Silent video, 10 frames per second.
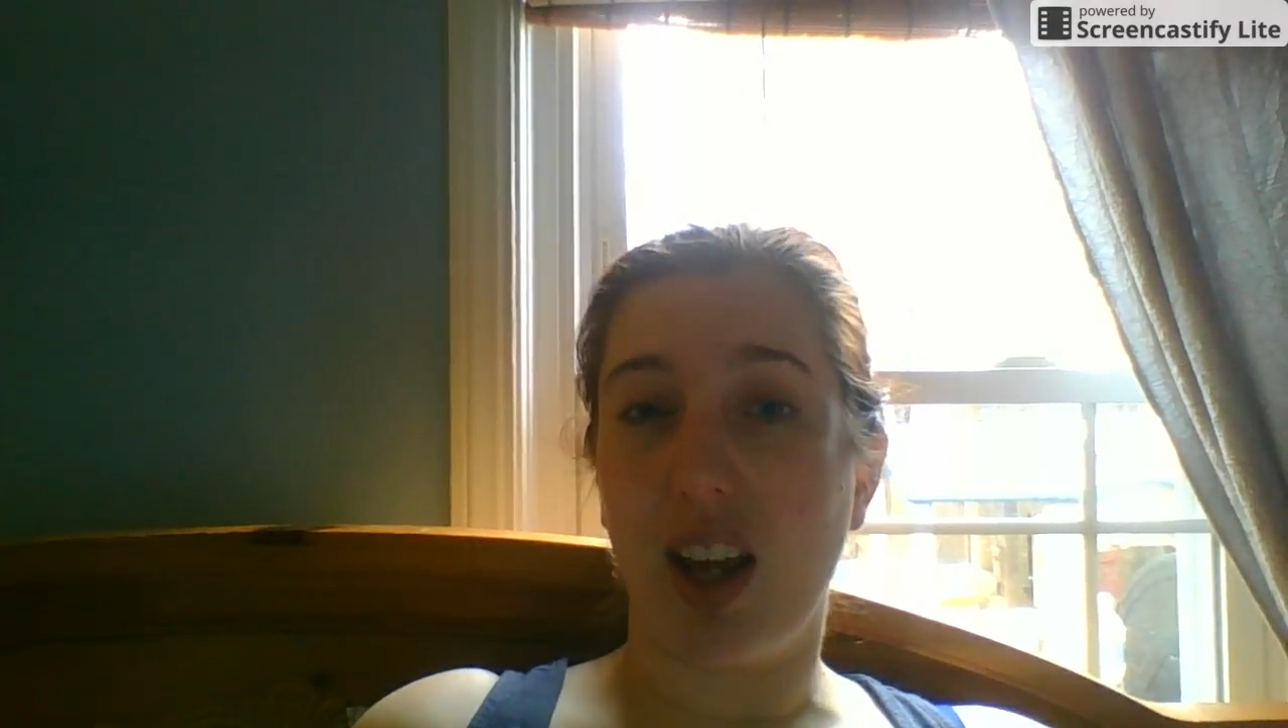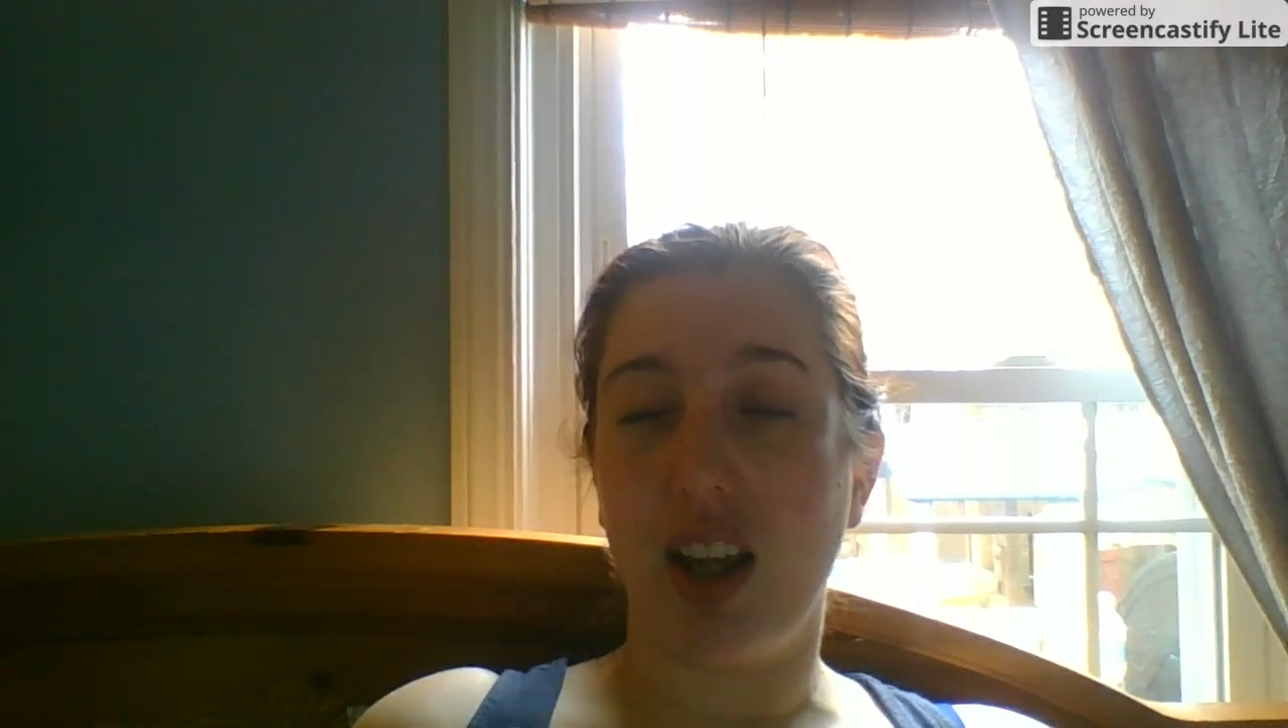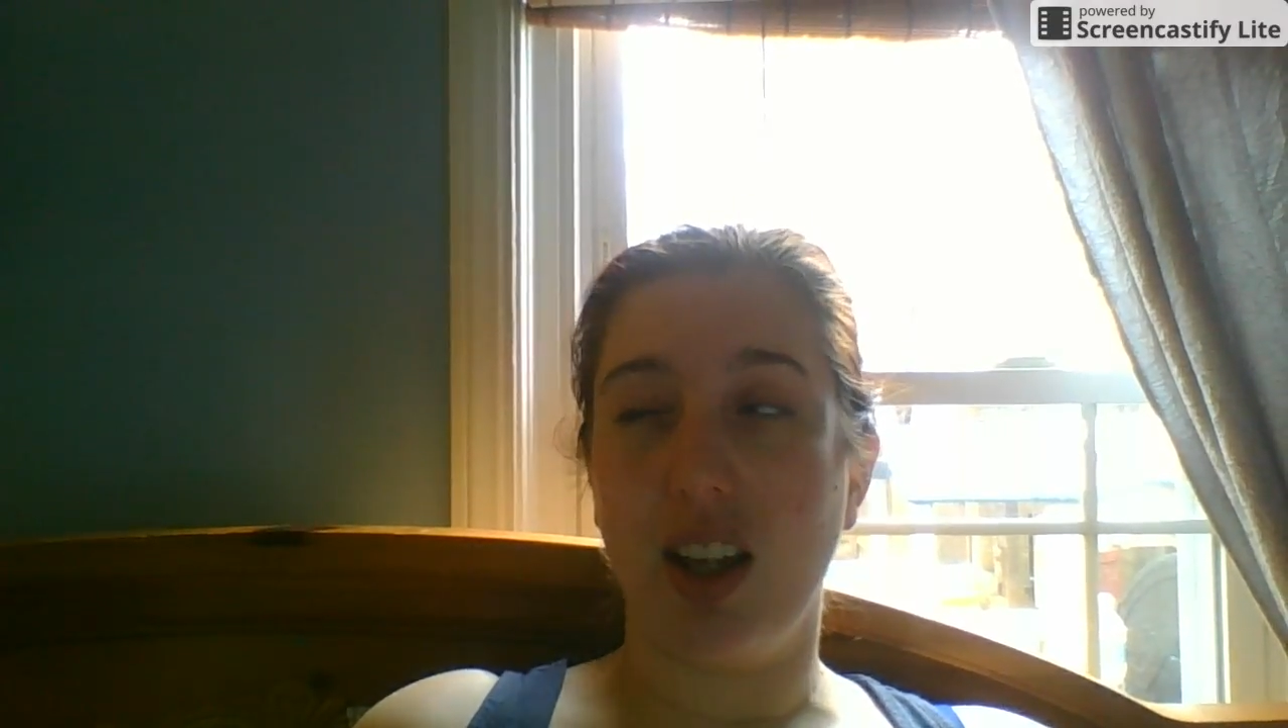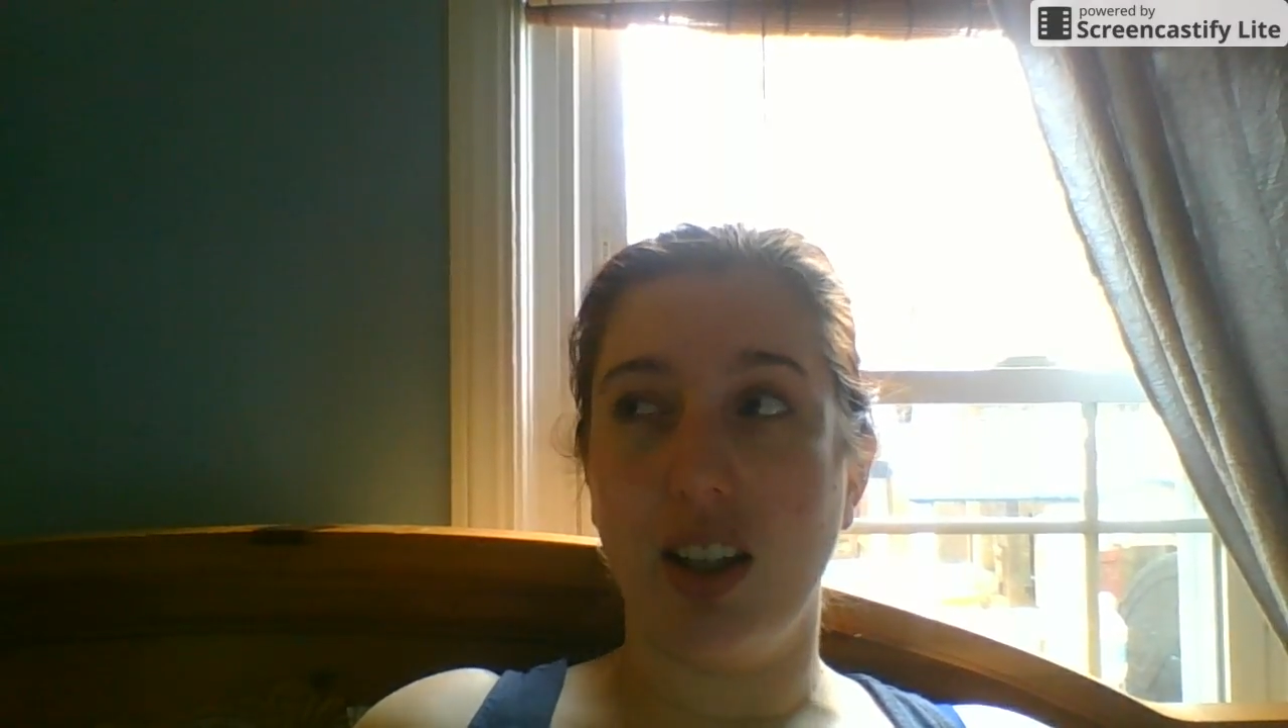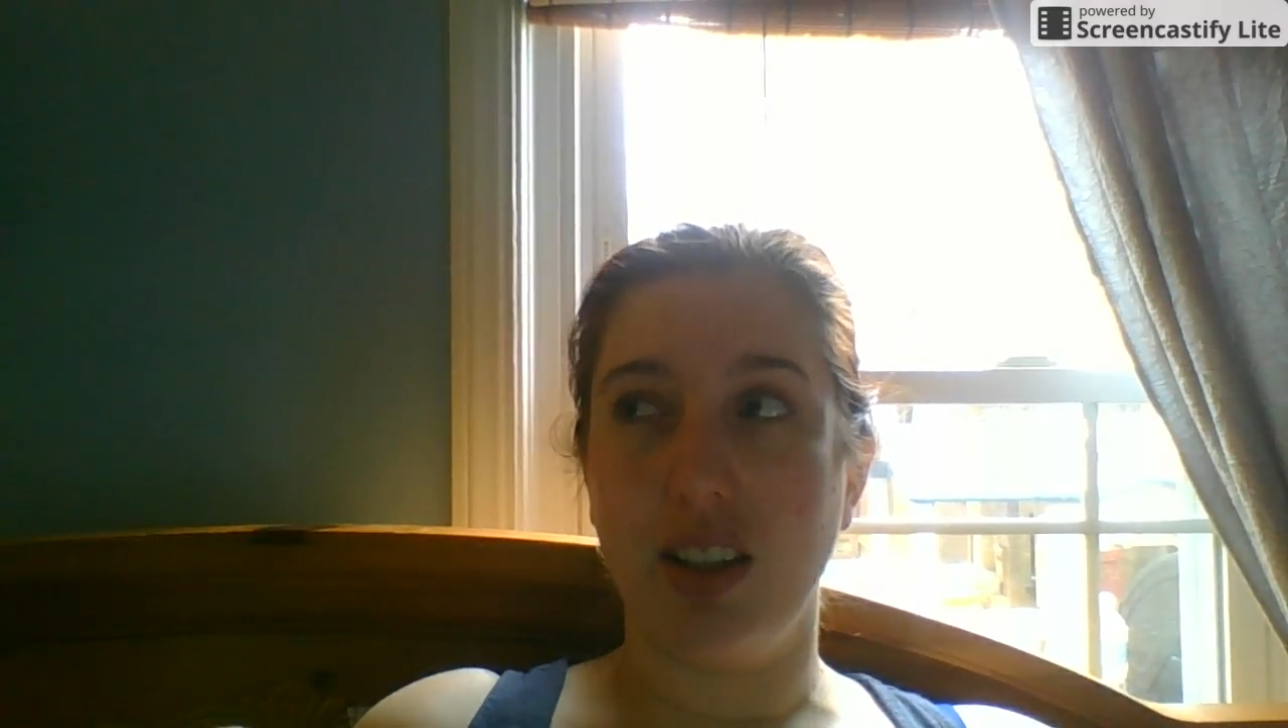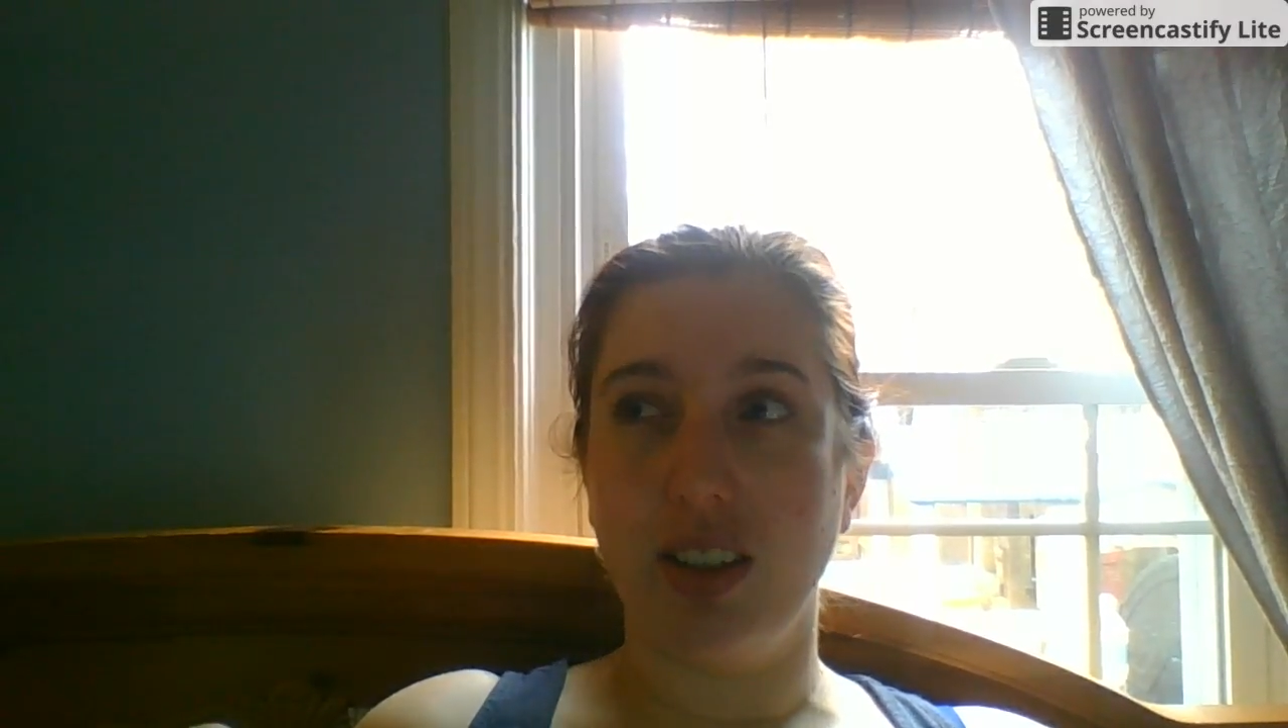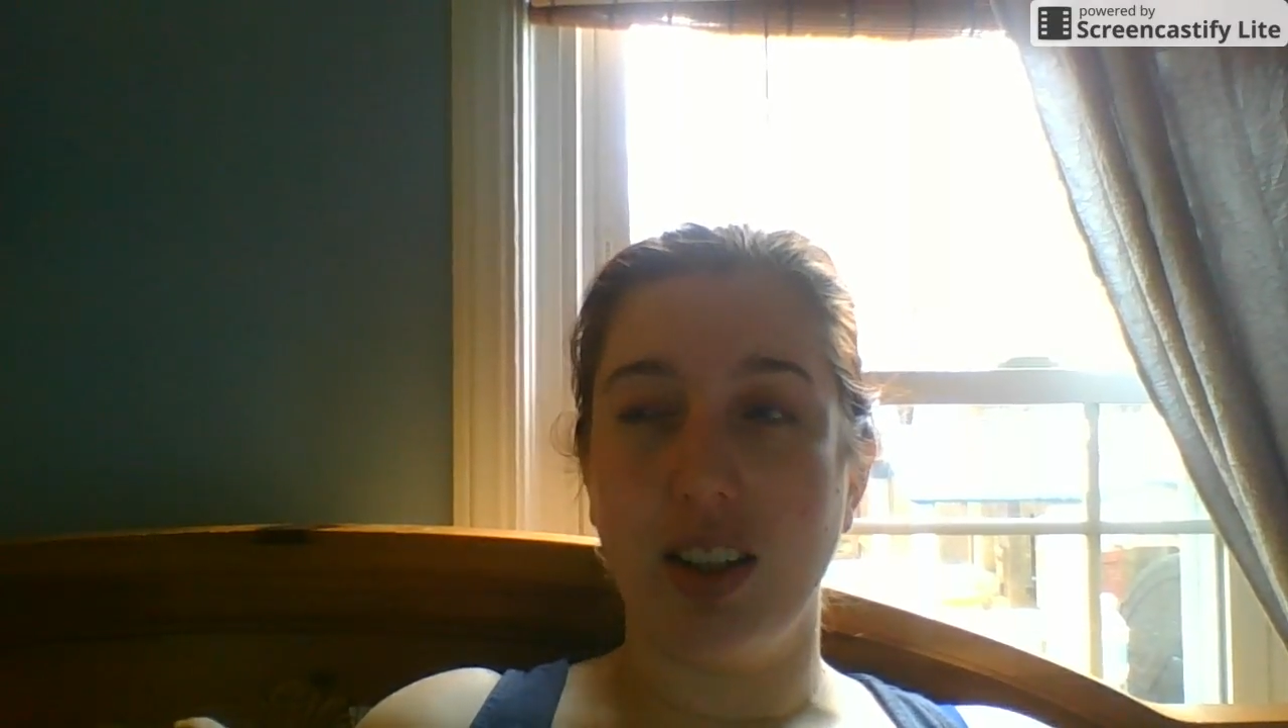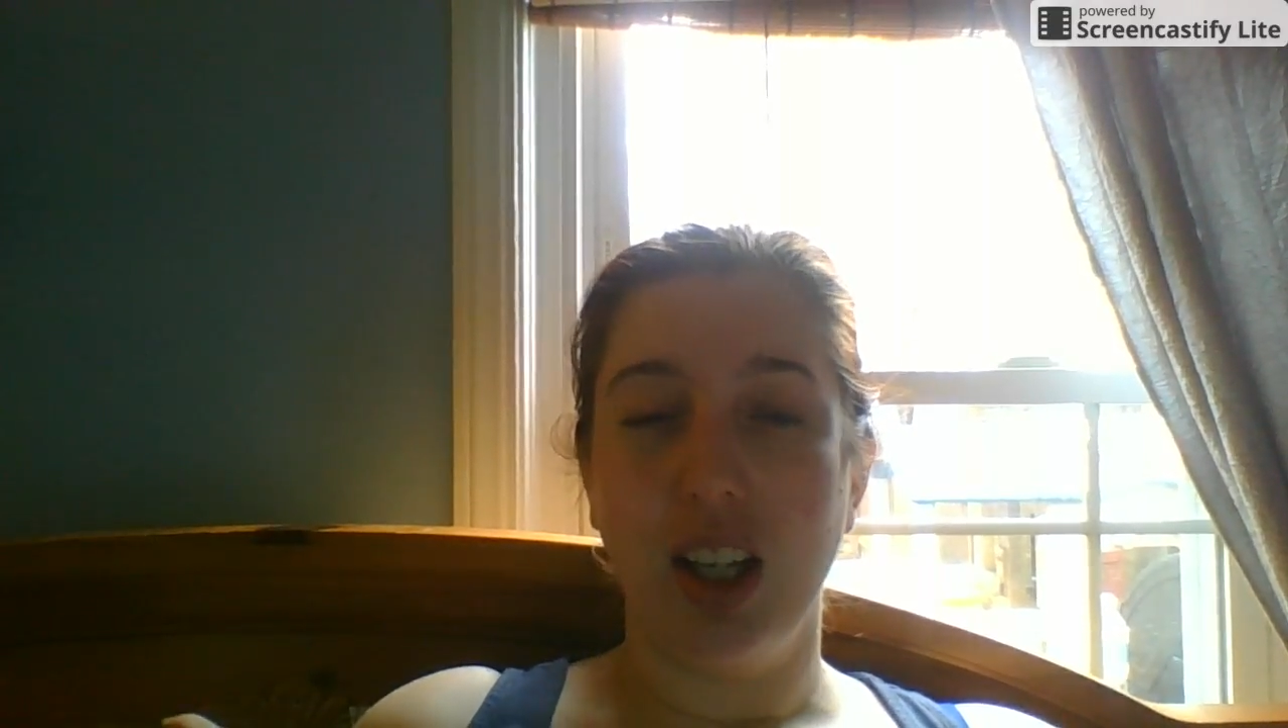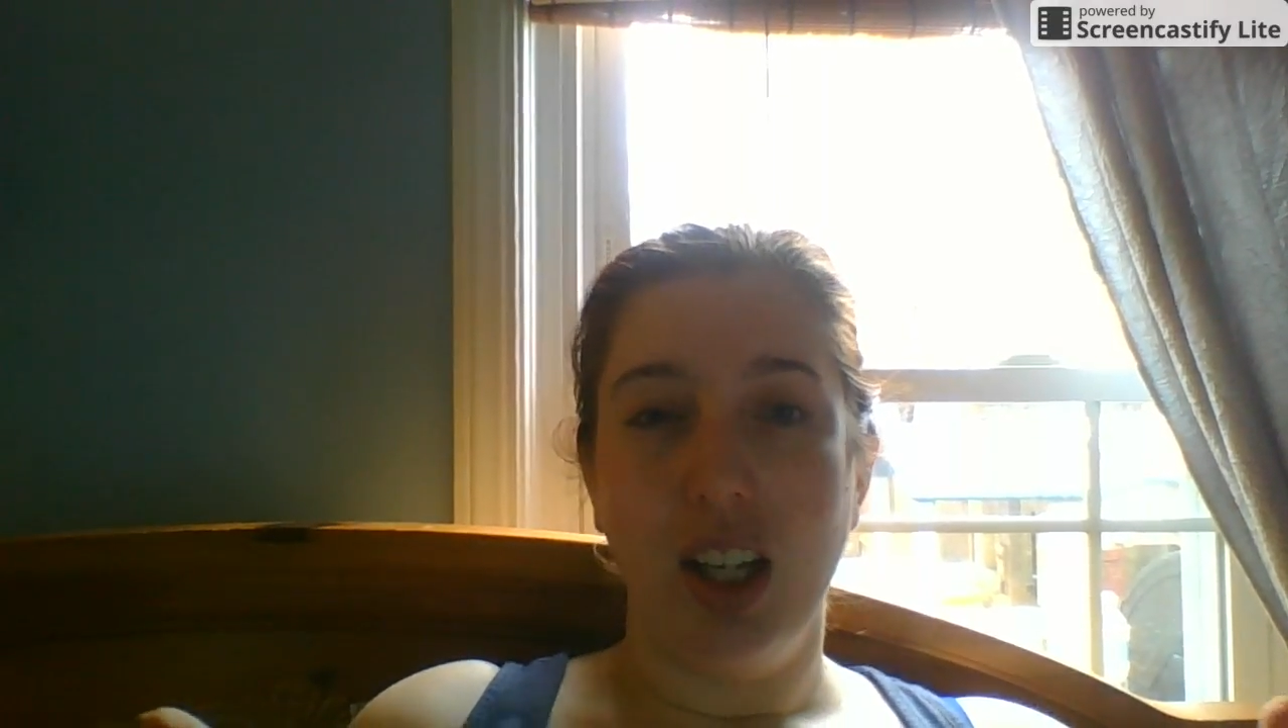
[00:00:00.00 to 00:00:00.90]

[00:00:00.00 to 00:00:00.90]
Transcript: and